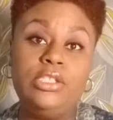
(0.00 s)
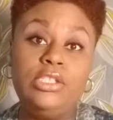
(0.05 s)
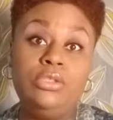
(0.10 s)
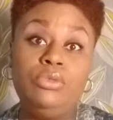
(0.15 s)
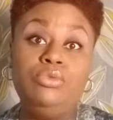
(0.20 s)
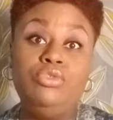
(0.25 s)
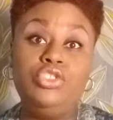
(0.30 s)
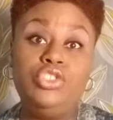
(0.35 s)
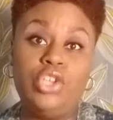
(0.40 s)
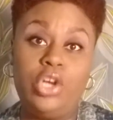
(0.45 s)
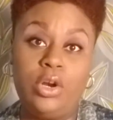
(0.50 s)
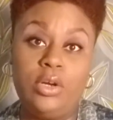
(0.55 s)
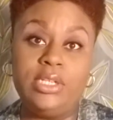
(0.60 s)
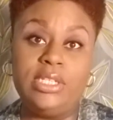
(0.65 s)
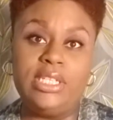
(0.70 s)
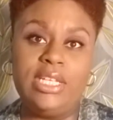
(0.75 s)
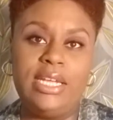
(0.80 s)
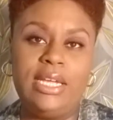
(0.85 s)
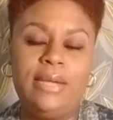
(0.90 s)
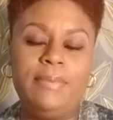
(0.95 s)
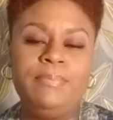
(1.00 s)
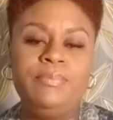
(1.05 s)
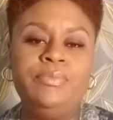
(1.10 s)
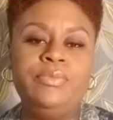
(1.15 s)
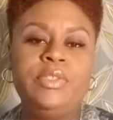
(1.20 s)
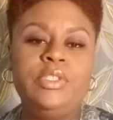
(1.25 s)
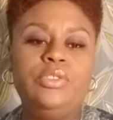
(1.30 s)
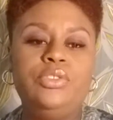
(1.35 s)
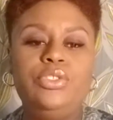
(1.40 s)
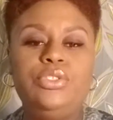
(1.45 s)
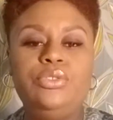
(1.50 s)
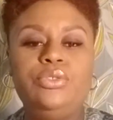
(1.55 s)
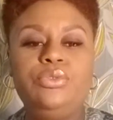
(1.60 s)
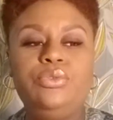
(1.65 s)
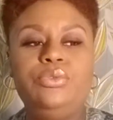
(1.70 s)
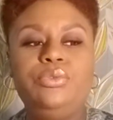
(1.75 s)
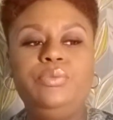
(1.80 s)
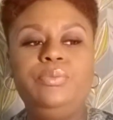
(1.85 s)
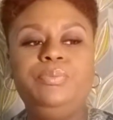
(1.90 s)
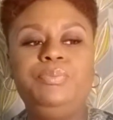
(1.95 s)
you journaling
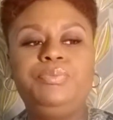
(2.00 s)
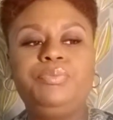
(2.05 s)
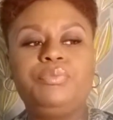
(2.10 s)
to